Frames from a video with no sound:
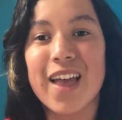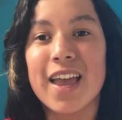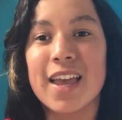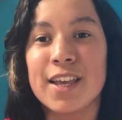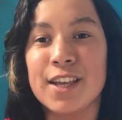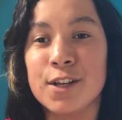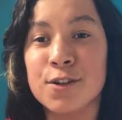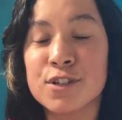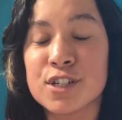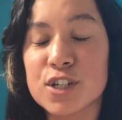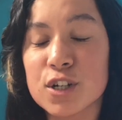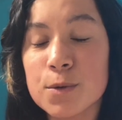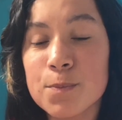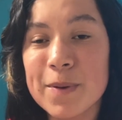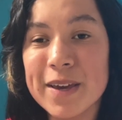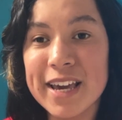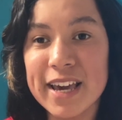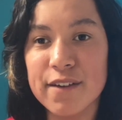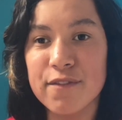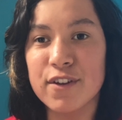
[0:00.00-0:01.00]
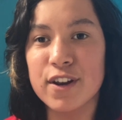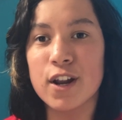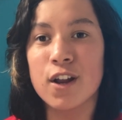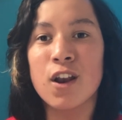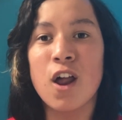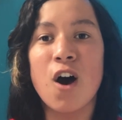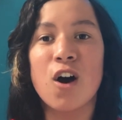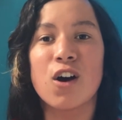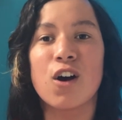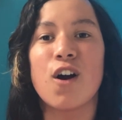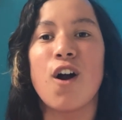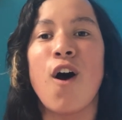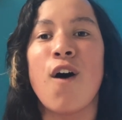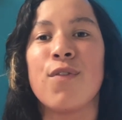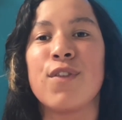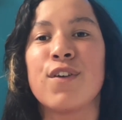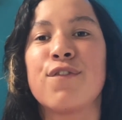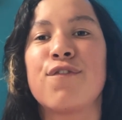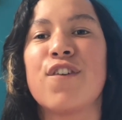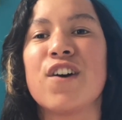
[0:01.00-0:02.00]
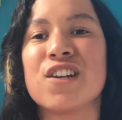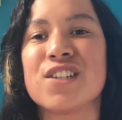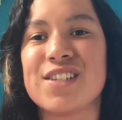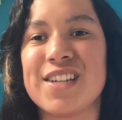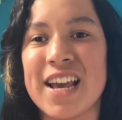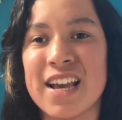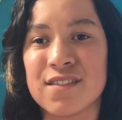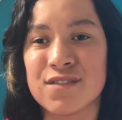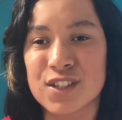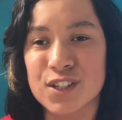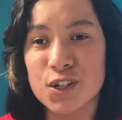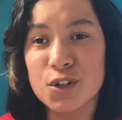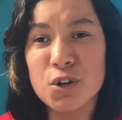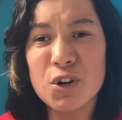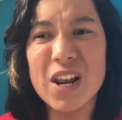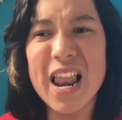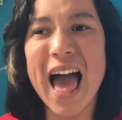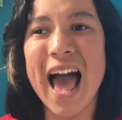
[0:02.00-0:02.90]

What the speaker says: You should be given a locker on the first day of school,